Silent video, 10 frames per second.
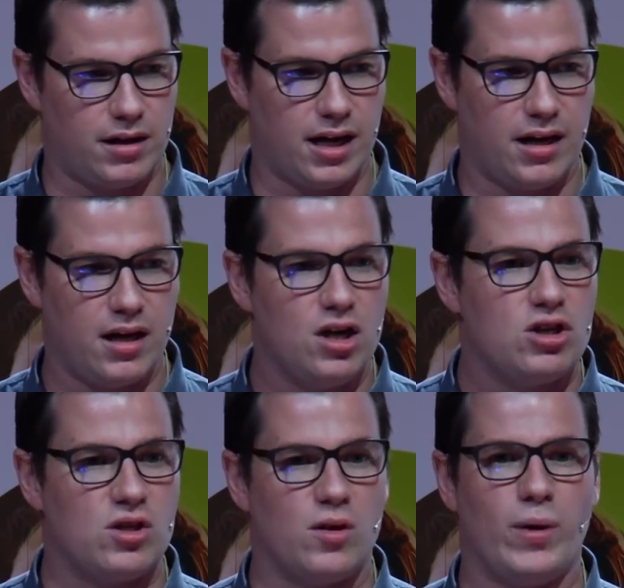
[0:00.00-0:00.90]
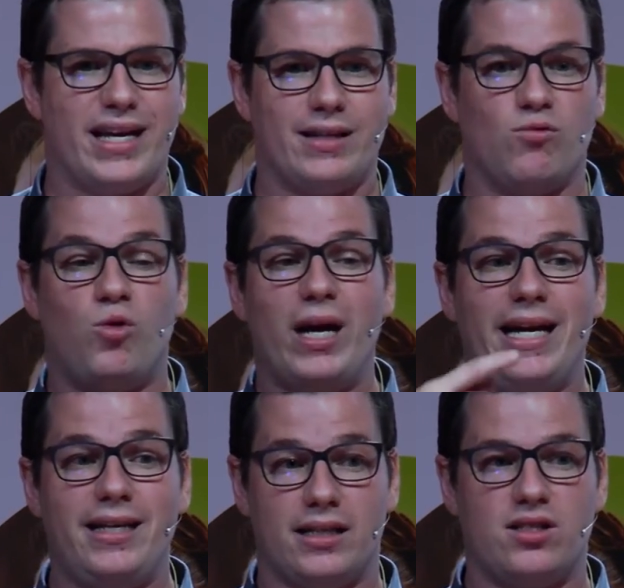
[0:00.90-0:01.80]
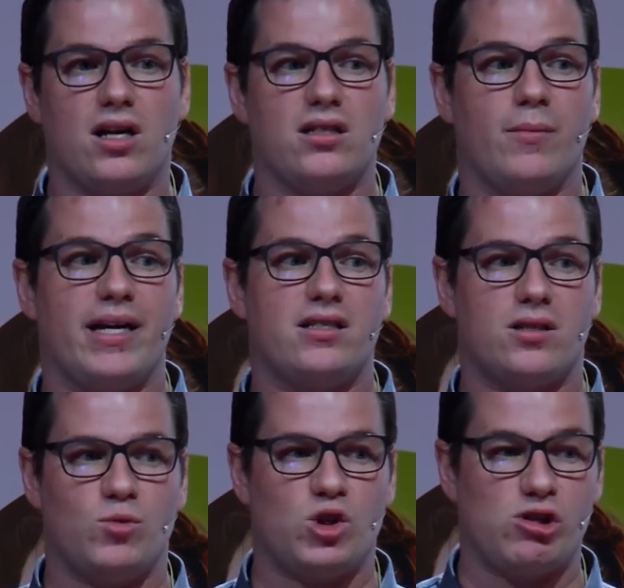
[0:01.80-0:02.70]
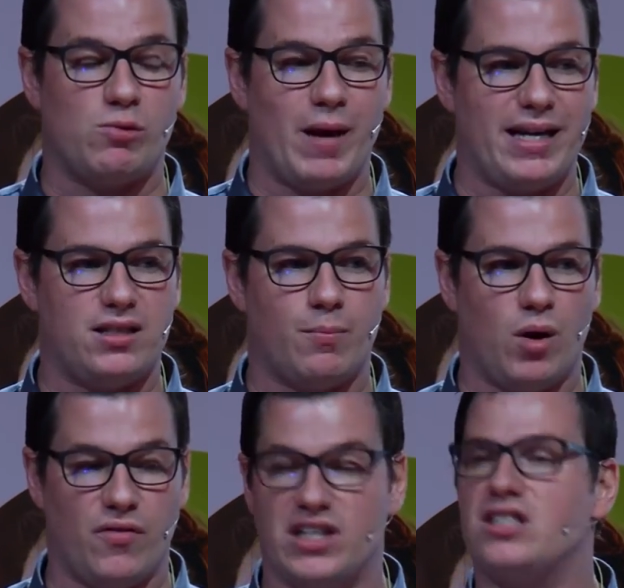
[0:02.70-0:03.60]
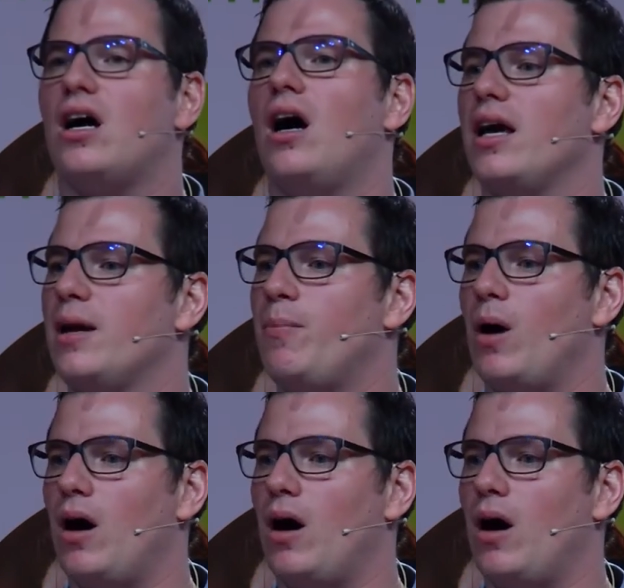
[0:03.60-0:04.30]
okay? So that we can read and start to make assumptions based upon the type